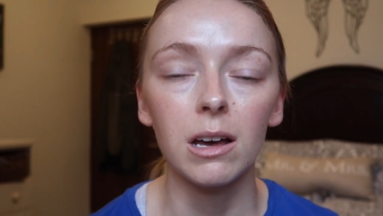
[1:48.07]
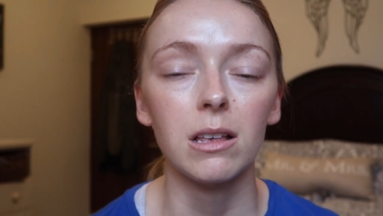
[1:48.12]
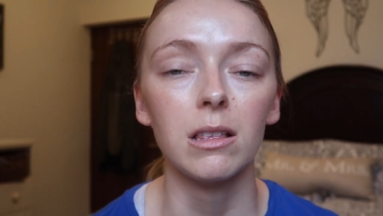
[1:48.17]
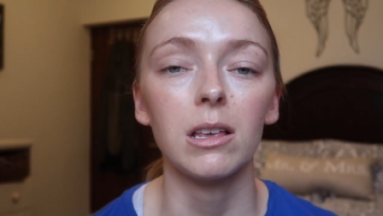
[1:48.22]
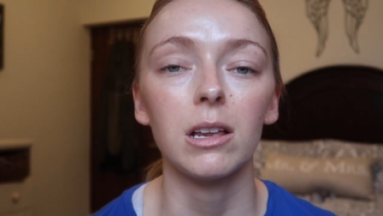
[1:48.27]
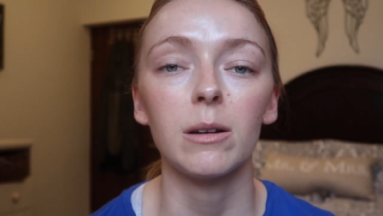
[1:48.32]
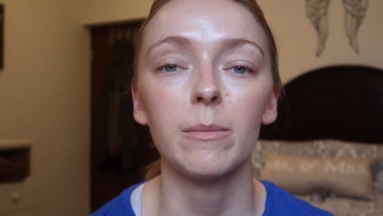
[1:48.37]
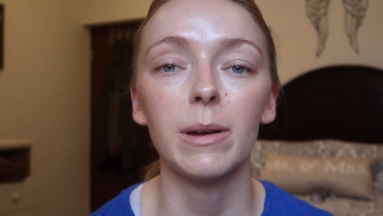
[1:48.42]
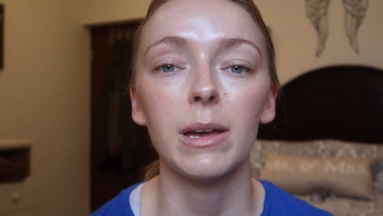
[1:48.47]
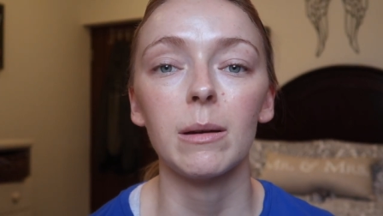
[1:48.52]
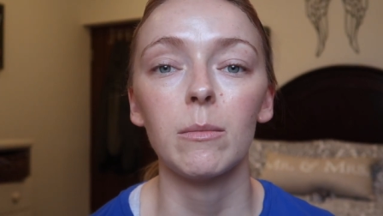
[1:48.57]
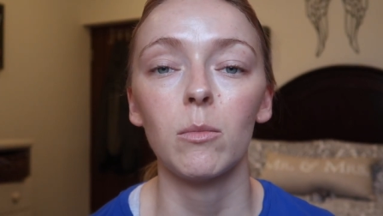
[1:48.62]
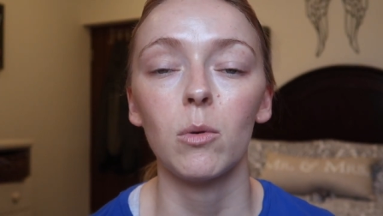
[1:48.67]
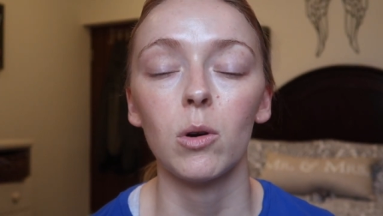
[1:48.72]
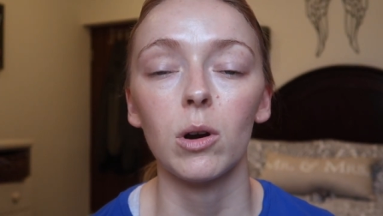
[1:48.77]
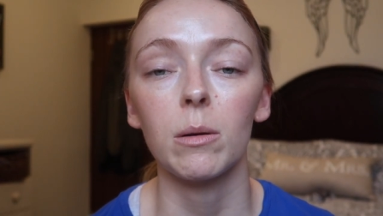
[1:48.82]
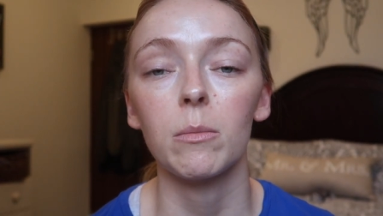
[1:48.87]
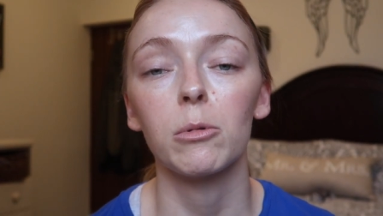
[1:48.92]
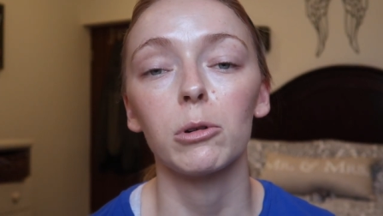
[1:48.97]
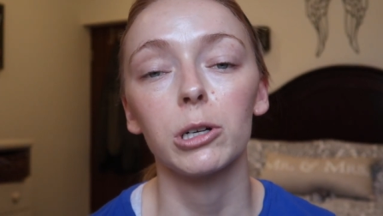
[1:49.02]
a little bit
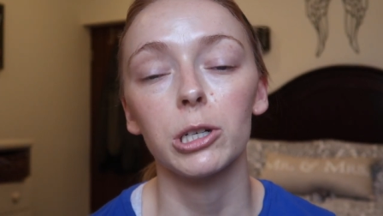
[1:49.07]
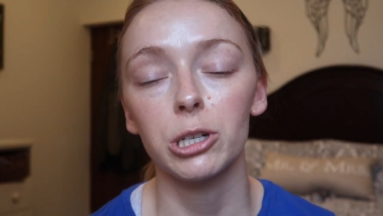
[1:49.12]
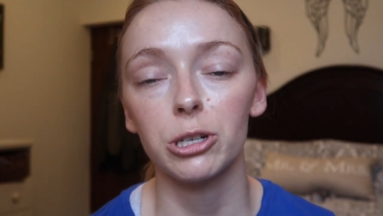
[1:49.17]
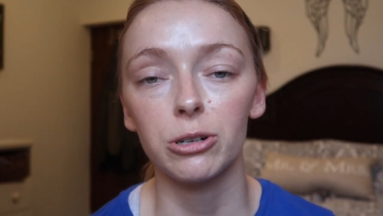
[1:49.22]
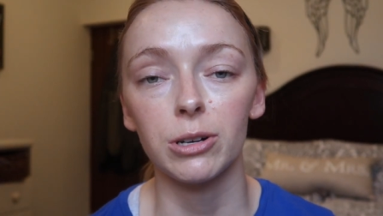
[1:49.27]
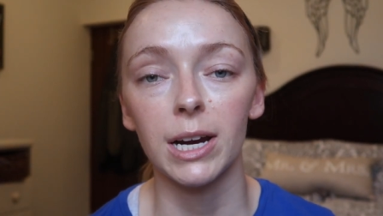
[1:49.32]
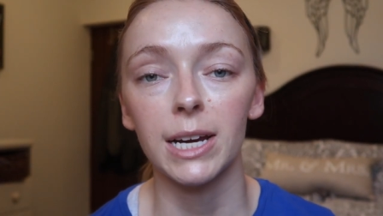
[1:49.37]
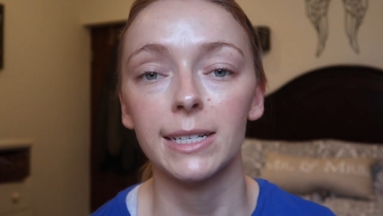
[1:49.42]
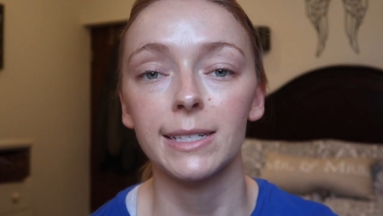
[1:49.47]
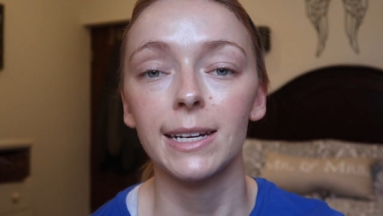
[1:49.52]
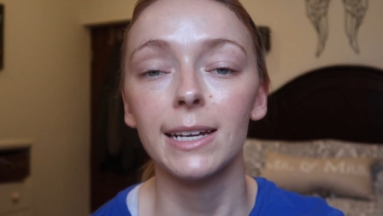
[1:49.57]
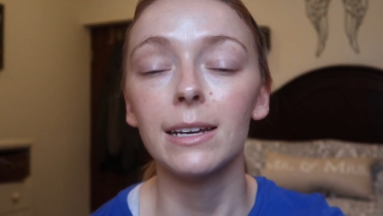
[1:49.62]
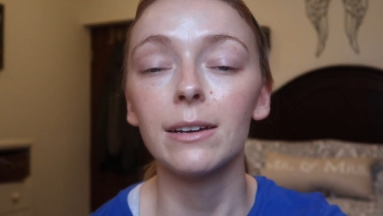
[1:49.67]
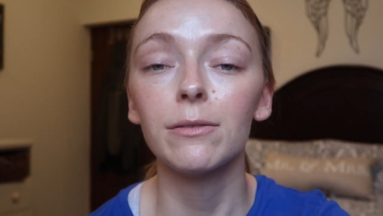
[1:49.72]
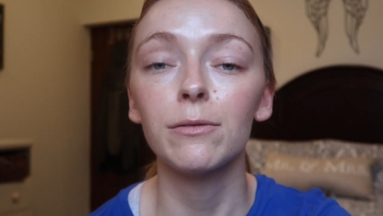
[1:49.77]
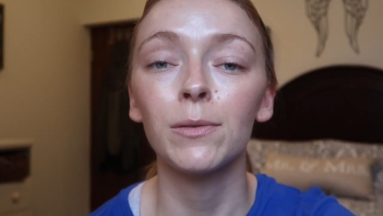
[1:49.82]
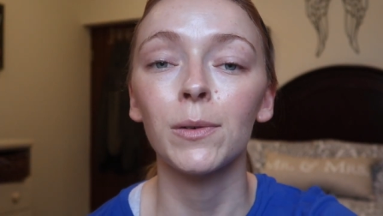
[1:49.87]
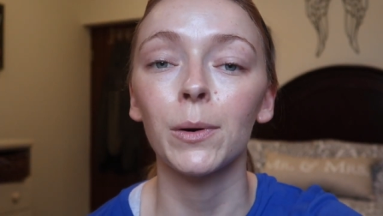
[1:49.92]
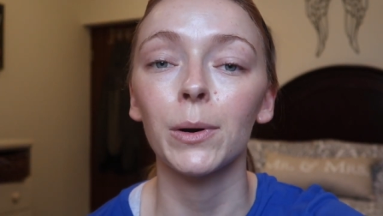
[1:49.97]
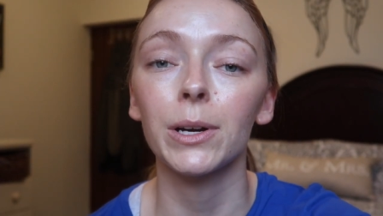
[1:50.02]
more
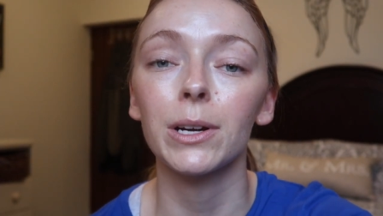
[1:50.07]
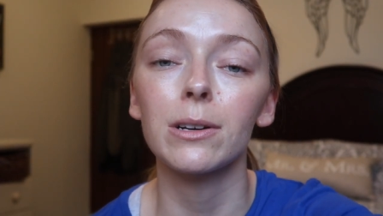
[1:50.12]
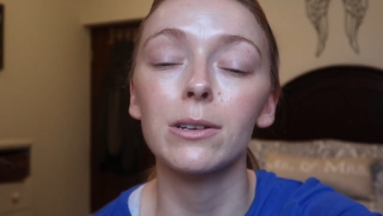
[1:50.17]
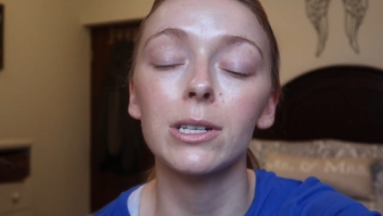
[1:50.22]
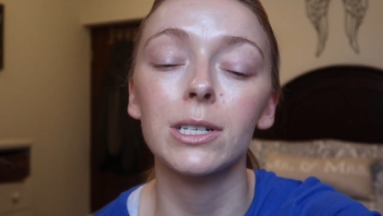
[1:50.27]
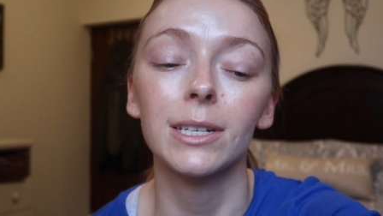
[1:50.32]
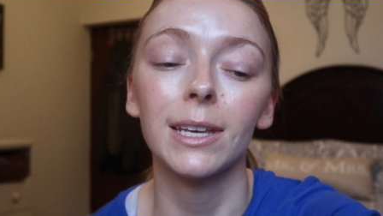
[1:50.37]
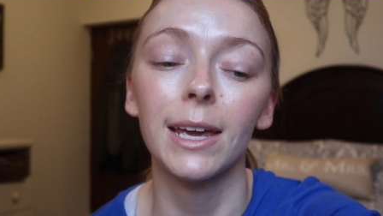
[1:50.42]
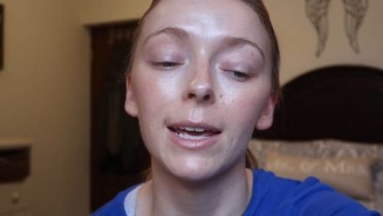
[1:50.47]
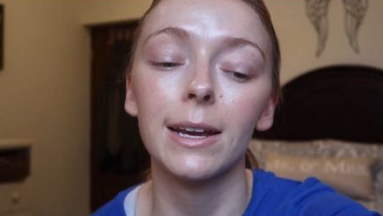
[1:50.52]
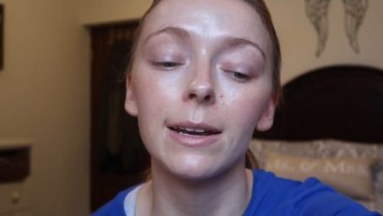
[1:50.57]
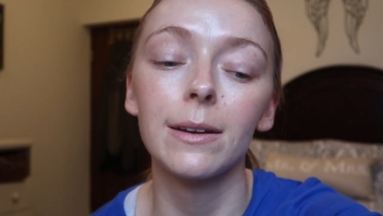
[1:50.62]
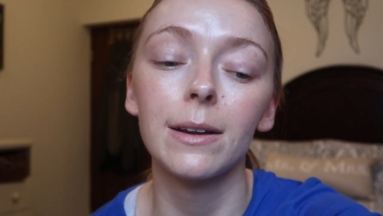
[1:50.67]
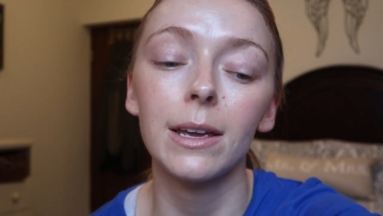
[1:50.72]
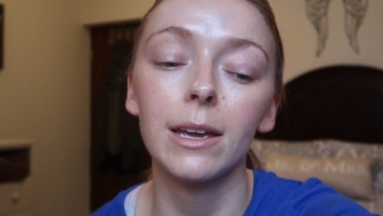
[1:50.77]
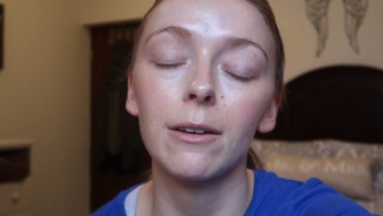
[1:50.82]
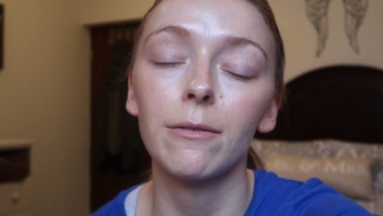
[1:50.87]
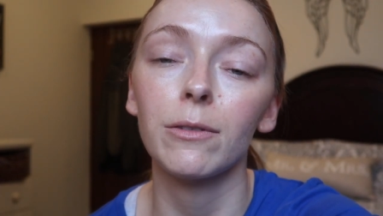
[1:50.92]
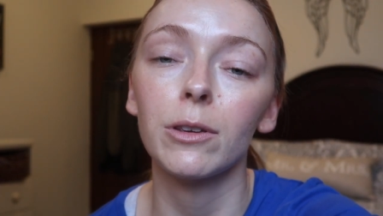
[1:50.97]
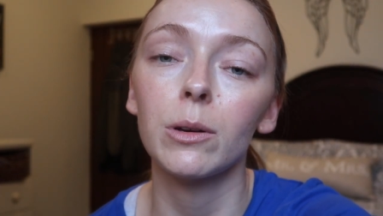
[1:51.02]
moisturizing for your
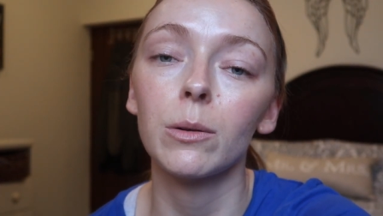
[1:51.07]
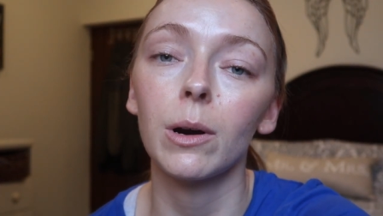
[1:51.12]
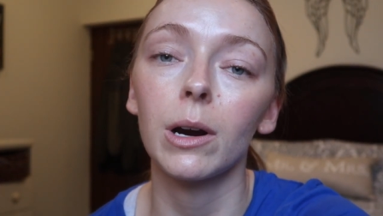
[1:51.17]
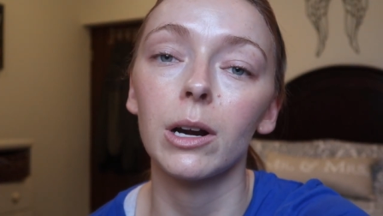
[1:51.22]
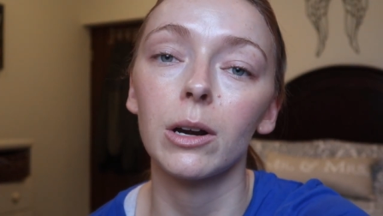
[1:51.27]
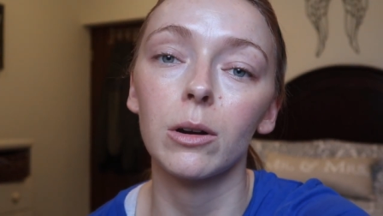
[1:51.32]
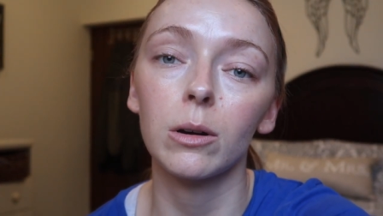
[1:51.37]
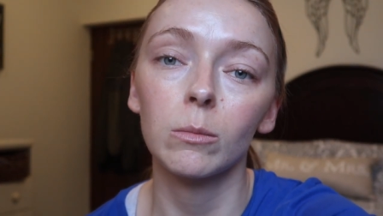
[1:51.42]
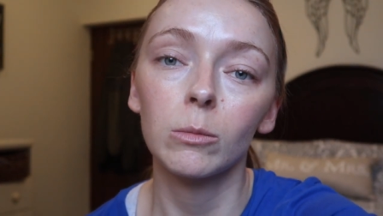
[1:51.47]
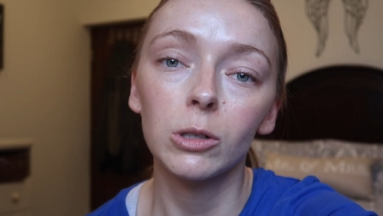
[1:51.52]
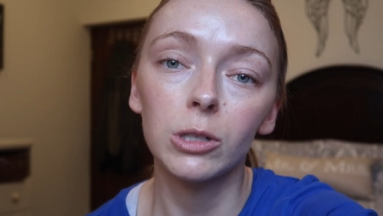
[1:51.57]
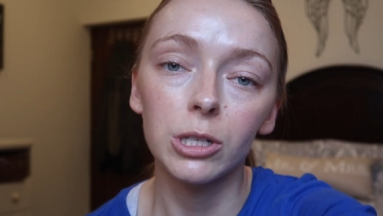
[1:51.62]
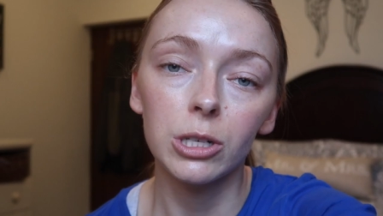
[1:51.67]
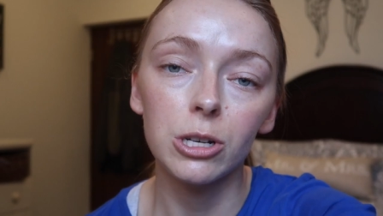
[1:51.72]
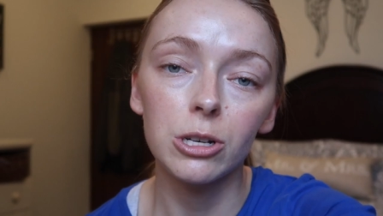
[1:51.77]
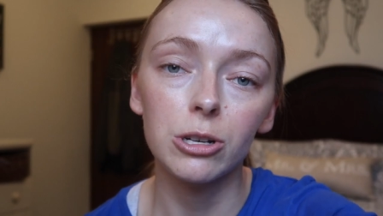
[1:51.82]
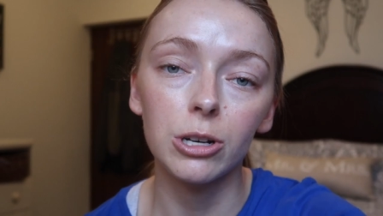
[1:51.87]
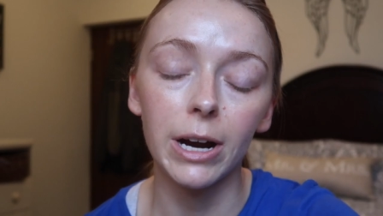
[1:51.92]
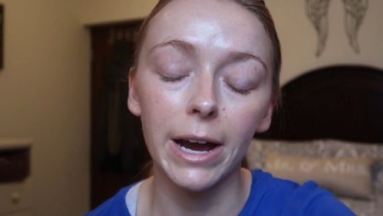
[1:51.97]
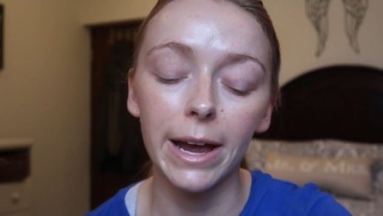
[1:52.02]
skin if you are normal
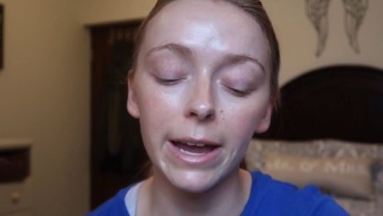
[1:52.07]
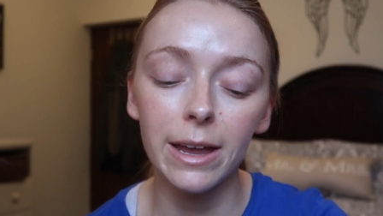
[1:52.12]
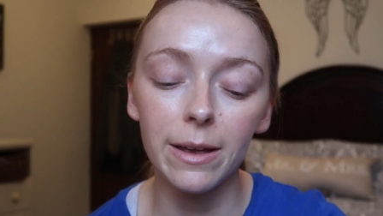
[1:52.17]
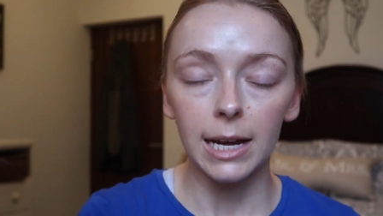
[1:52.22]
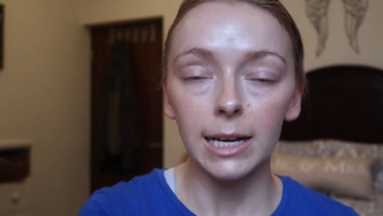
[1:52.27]
to dry.